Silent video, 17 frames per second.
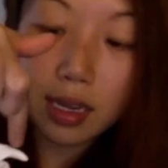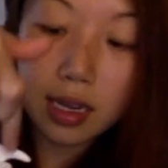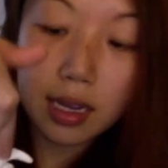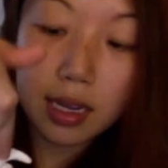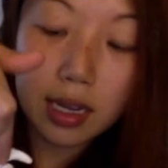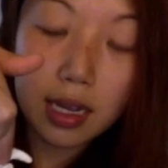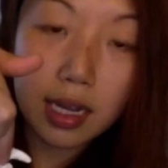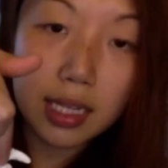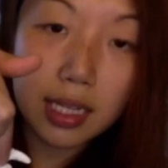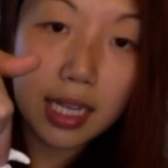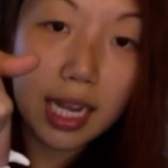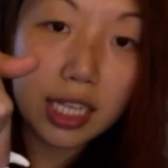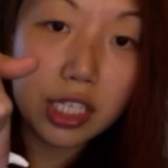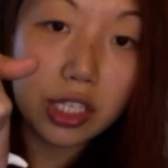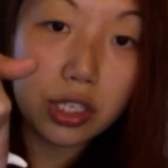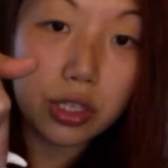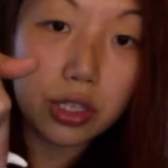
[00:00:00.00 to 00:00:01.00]

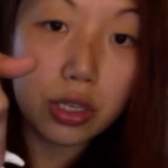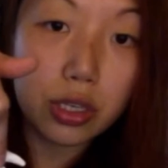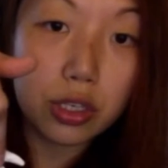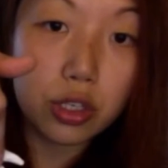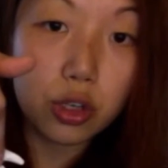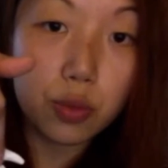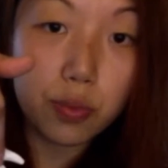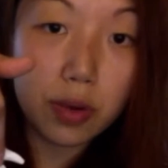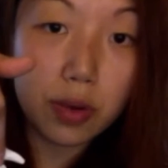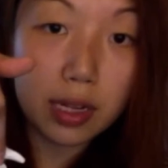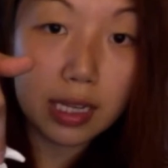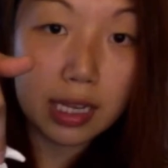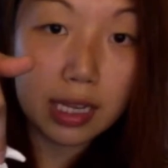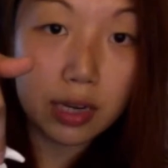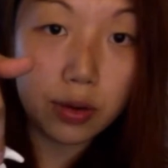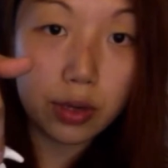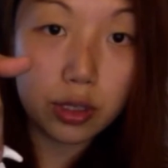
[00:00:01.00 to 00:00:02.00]
attaches to the
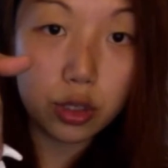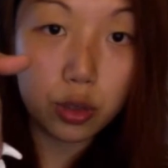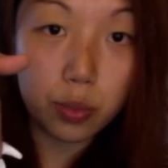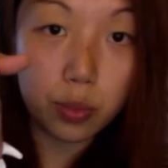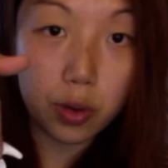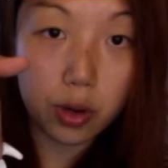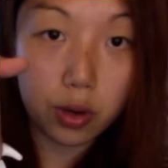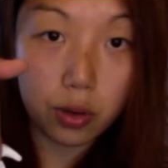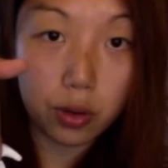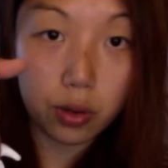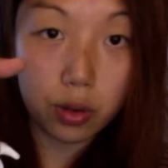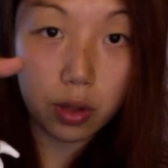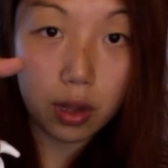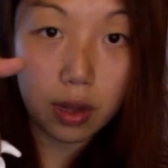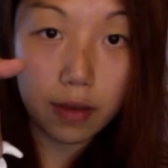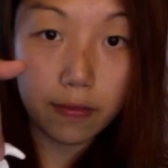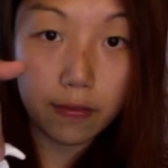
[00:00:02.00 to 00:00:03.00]
supraglenoid tubercle
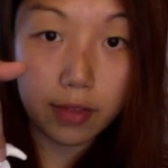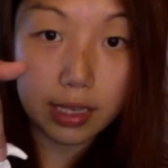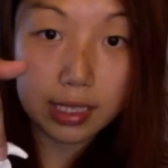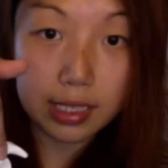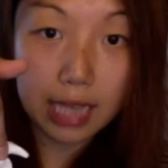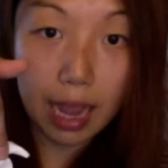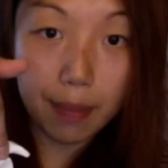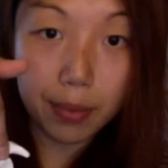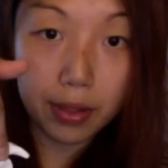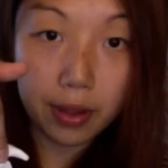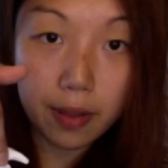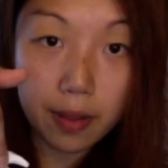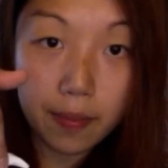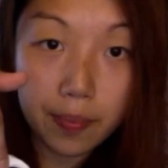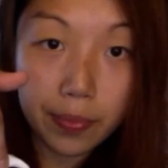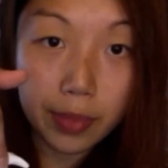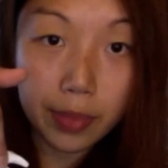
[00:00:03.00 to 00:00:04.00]
of the scapula,
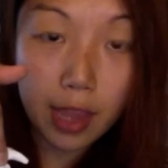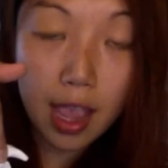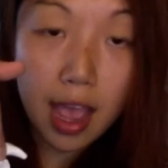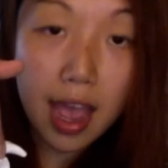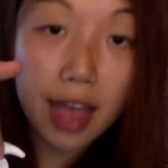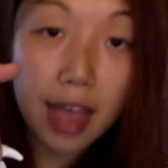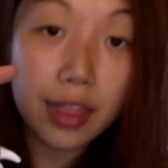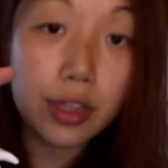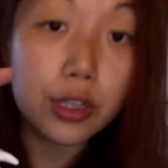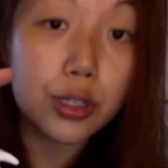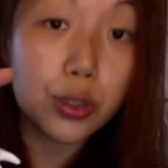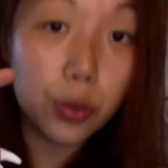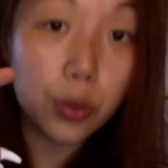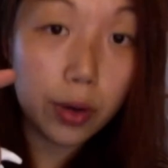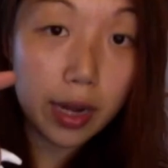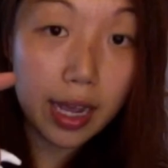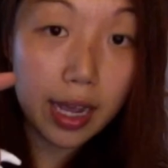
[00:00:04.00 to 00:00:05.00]
and the short
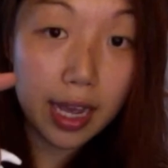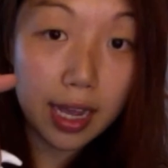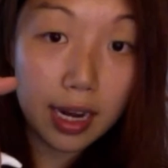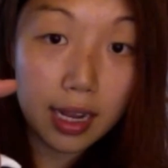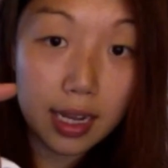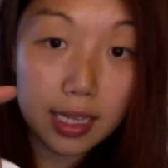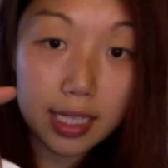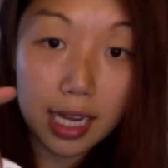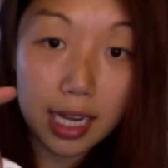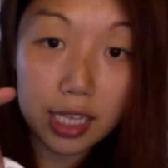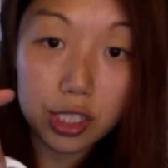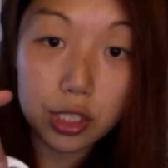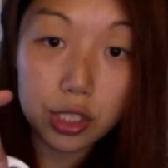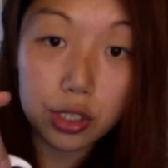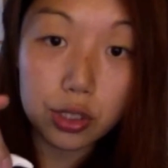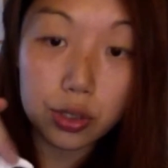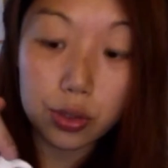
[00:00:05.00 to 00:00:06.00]
head attaches
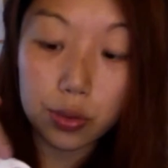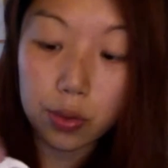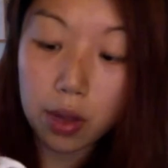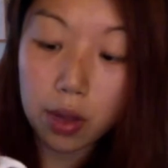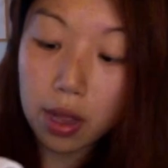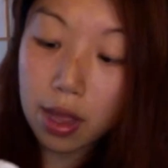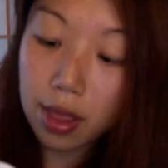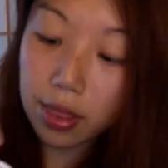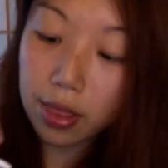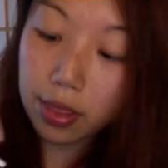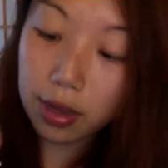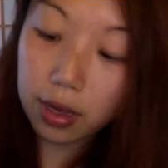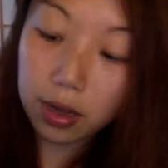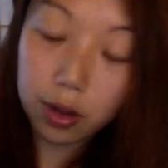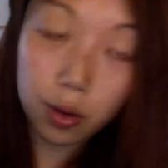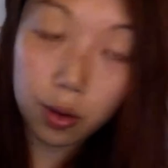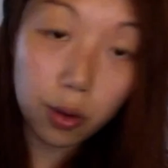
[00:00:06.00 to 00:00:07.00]
to the
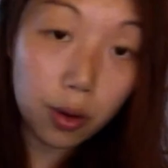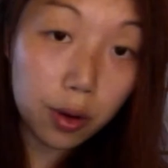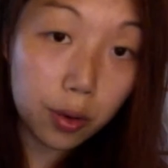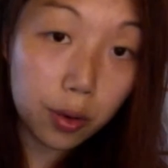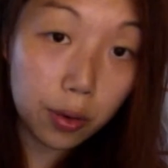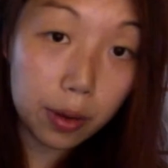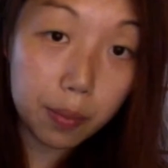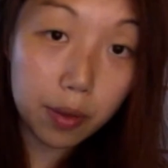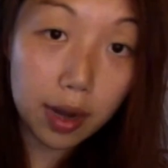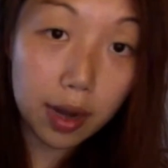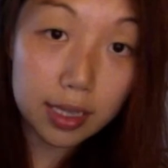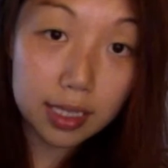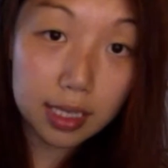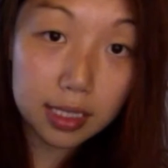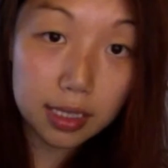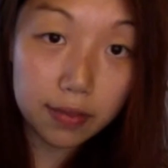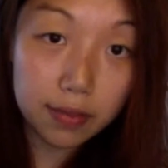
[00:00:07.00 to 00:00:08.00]
coracoid process
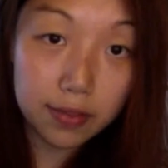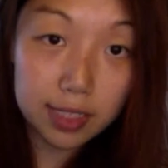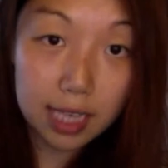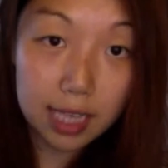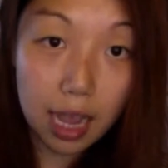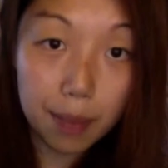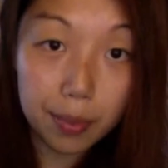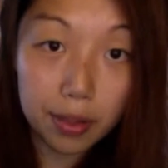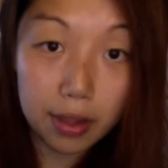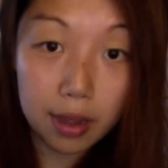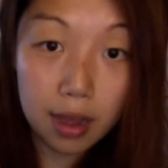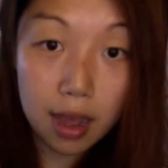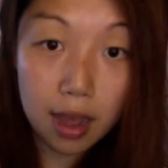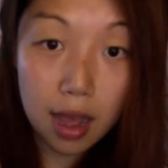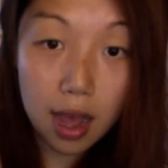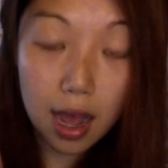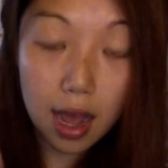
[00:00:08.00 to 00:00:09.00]
of the scapula.
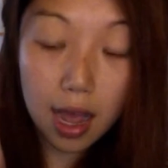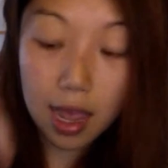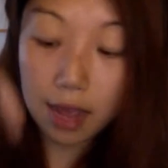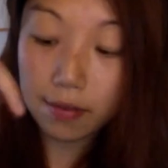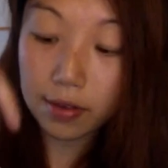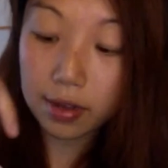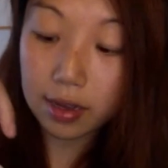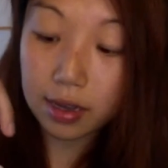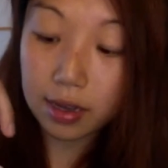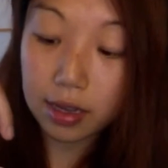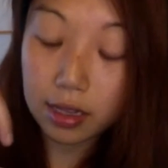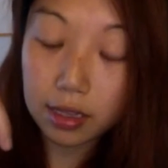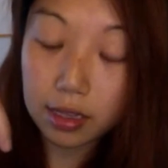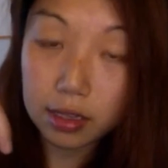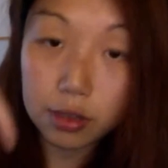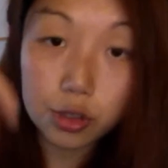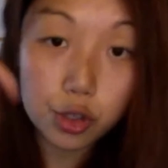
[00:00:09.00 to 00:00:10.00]
I have a
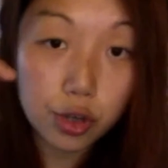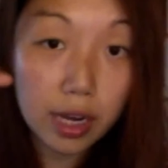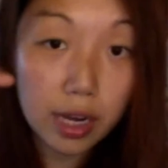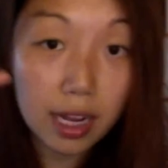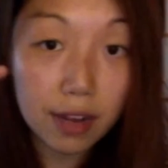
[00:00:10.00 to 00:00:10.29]
little trick